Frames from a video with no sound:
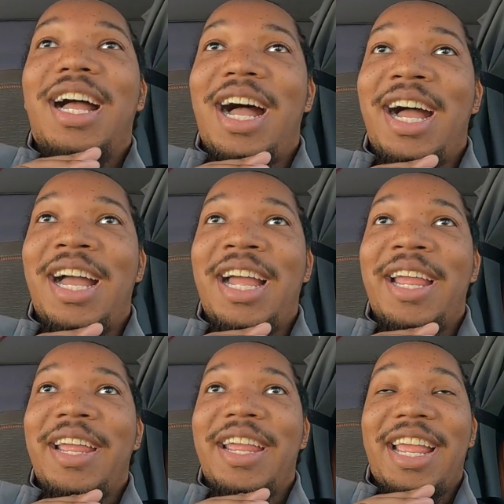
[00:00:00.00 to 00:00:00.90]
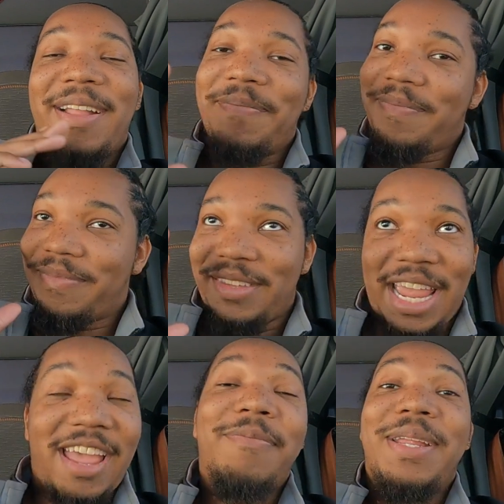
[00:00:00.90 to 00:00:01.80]
I
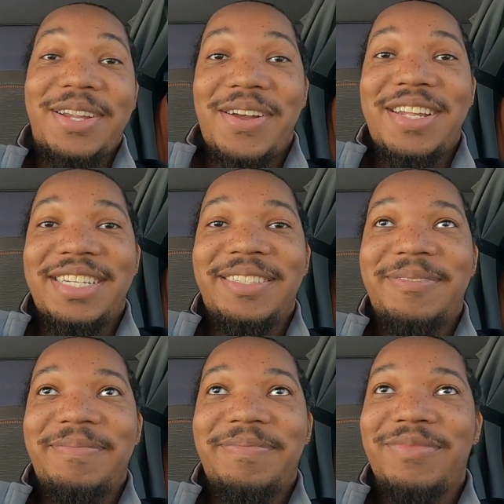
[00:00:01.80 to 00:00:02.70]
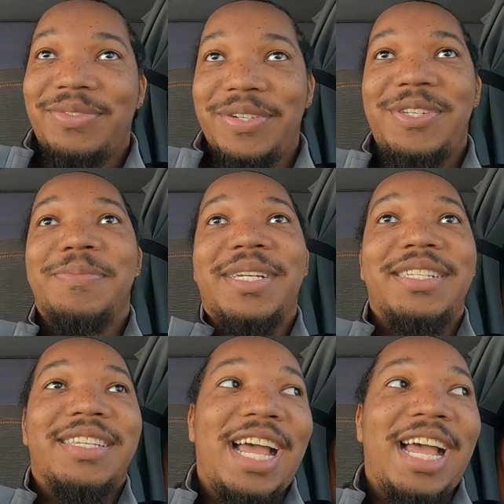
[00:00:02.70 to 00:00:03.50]
have been gone for 2 months.